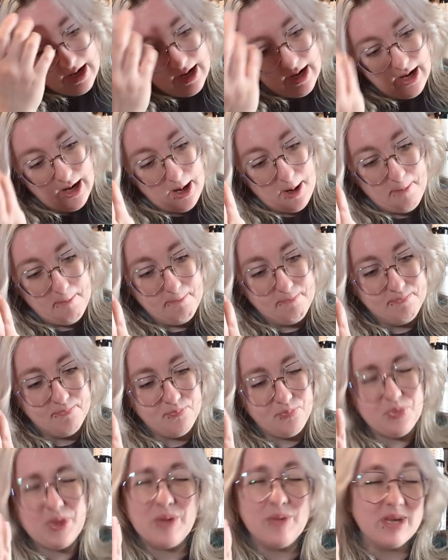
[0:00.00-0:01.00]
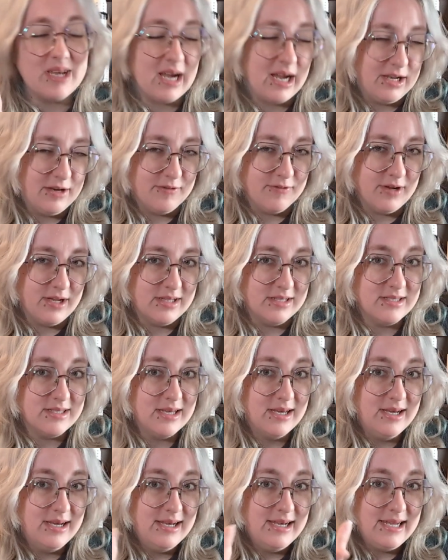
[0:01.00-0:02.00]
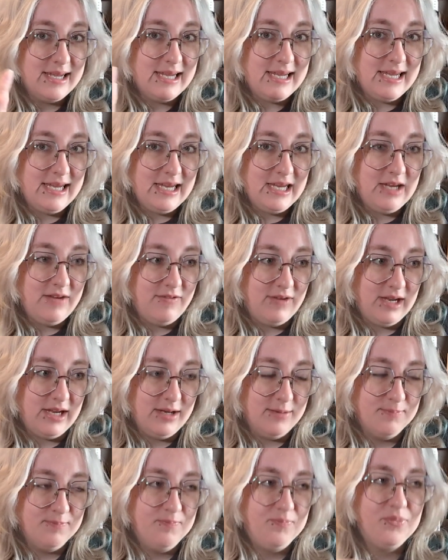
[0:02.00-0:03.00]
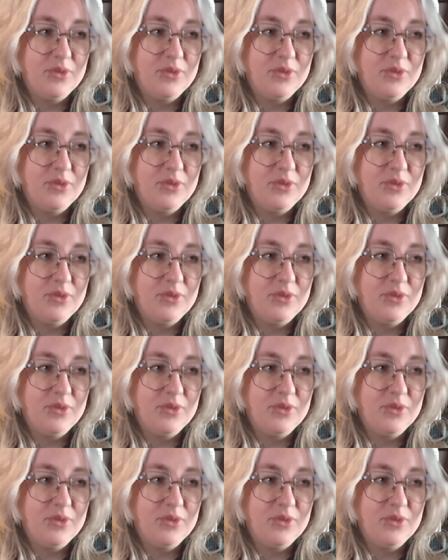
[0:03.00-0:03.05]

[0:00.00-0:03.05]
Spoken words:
kind of friends, Evie.